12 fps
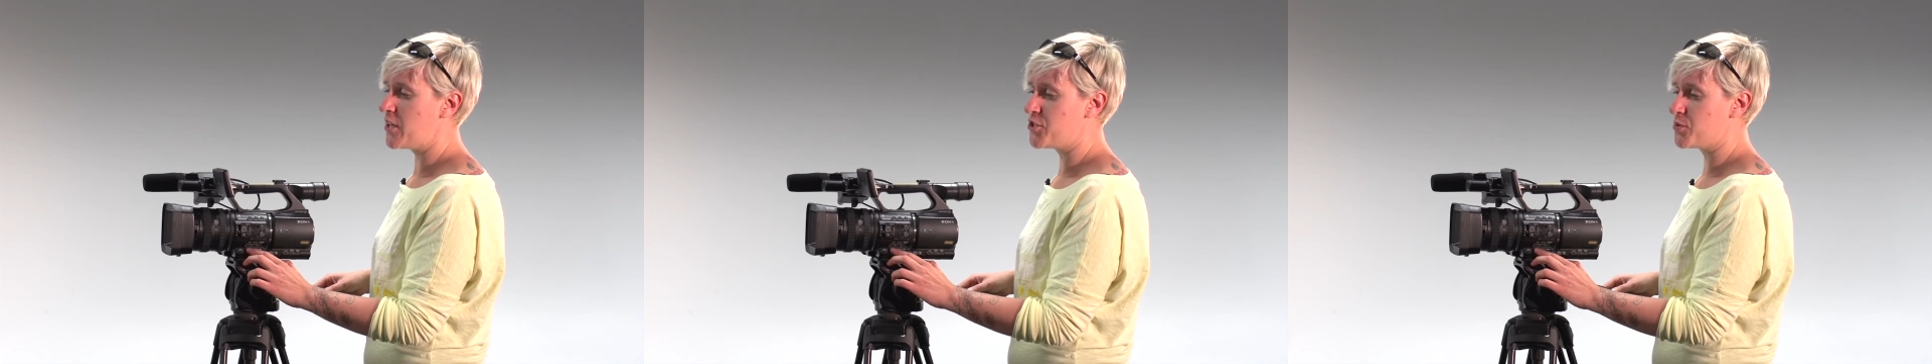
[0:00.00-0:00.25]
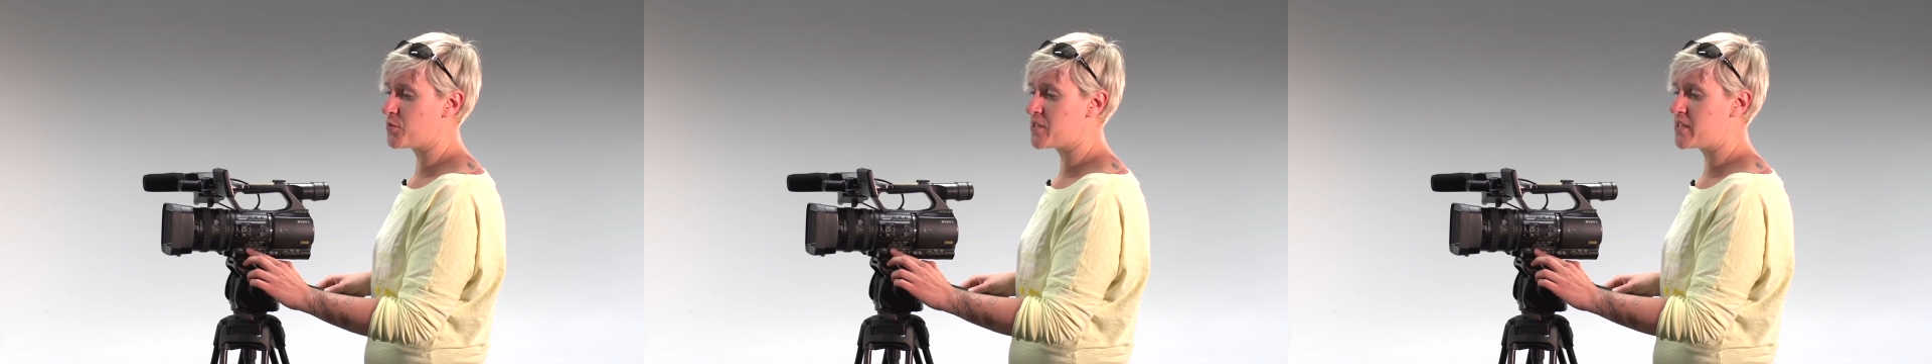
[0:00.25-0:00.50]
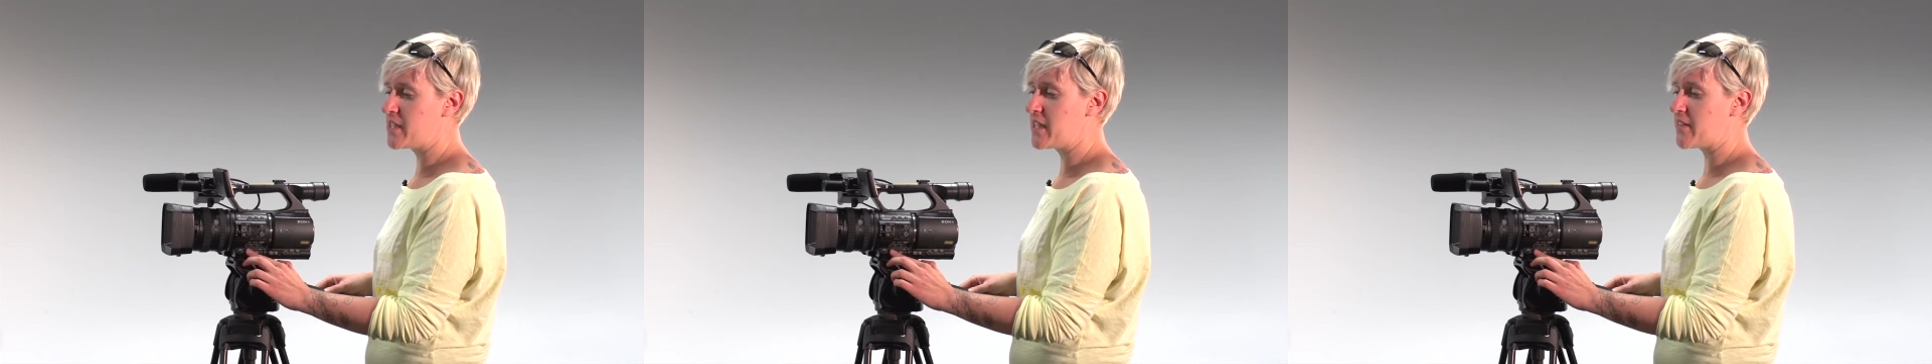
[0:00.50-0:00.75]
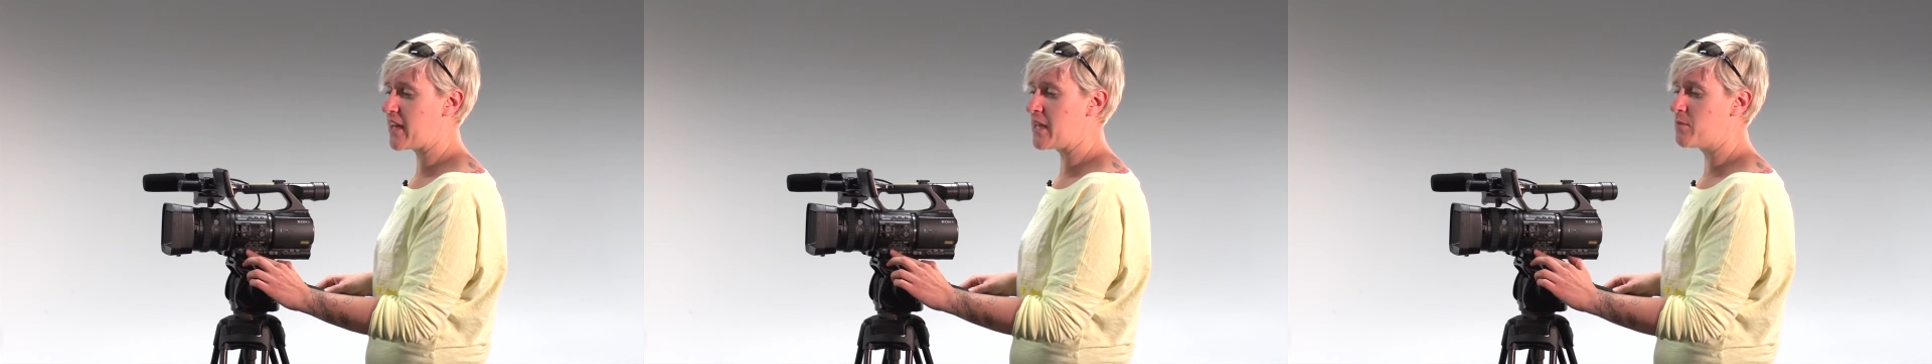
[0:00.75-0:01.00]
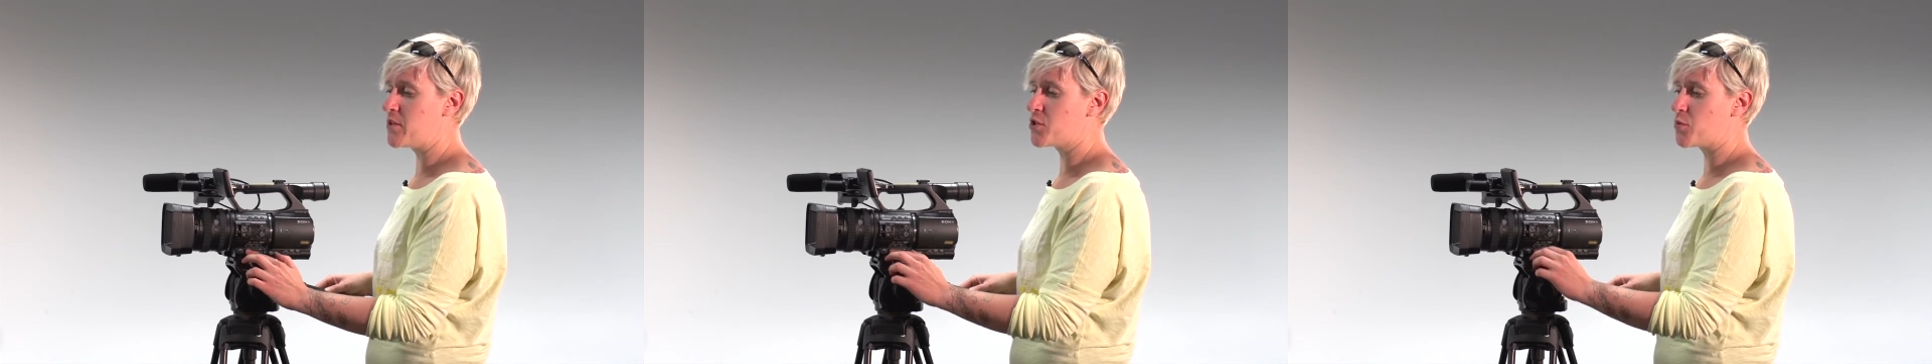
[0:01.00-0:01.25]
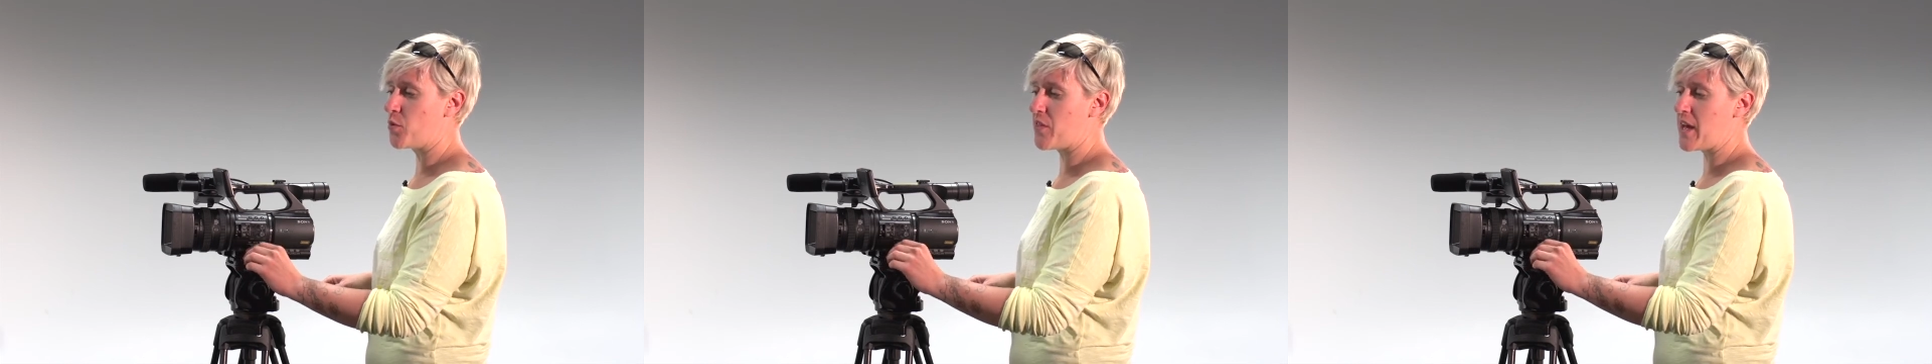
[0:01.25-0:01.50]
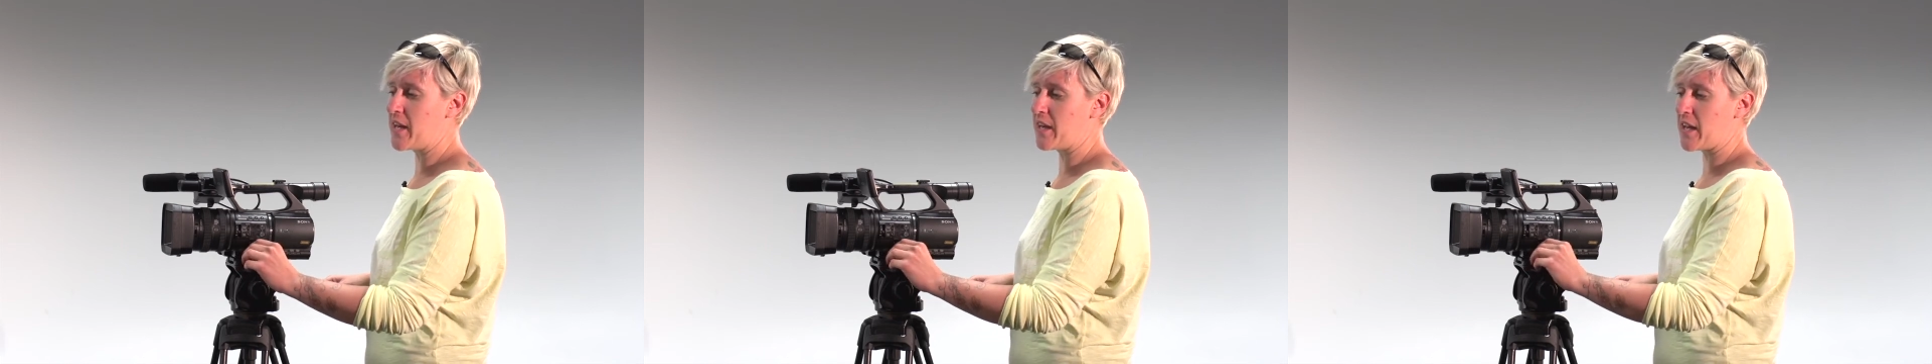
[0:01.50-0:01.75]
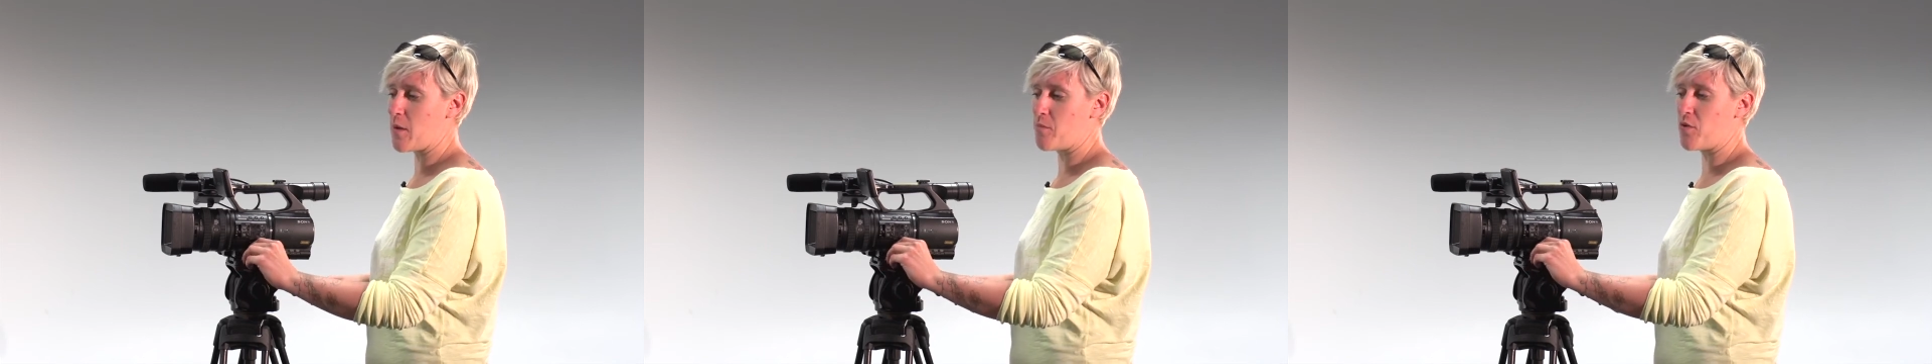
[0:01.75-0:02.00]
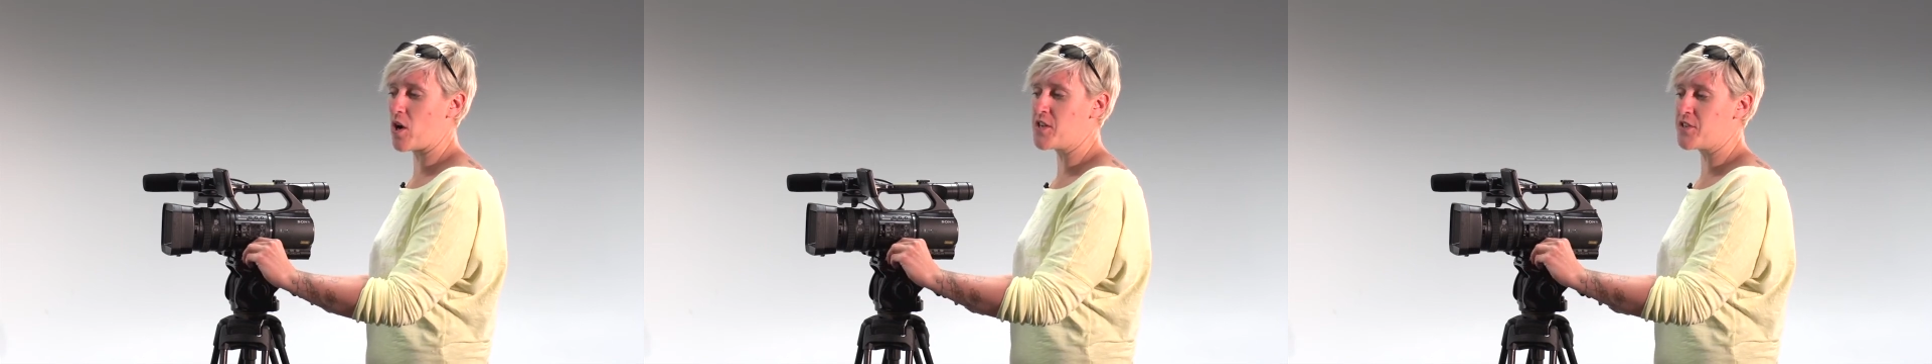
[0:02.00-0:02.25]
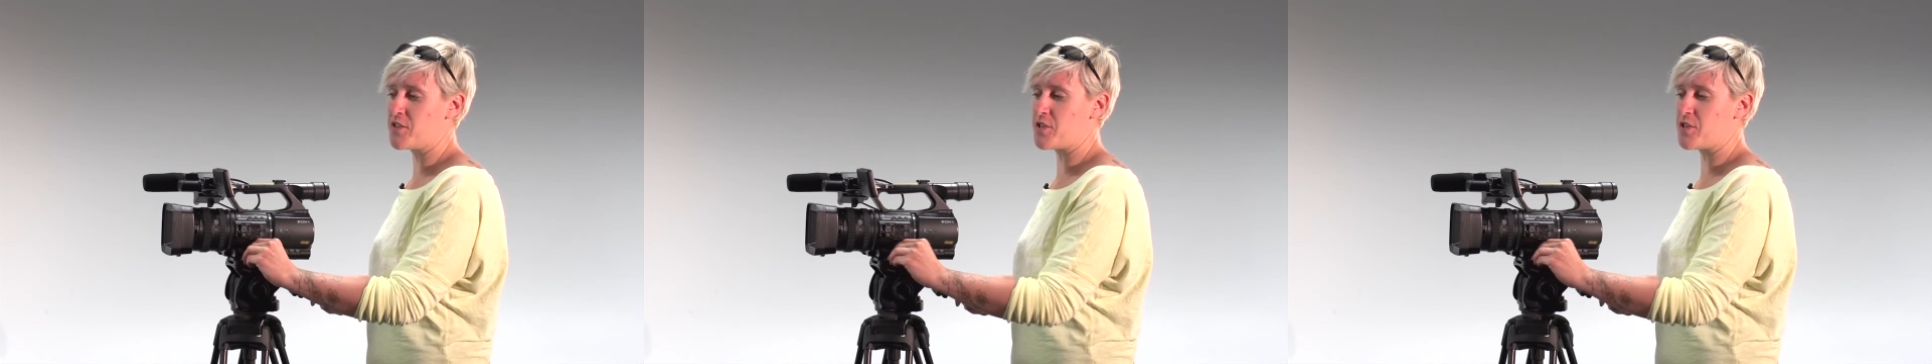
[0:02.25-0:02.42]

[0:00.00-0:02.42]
as you will see, that image will then get brighter,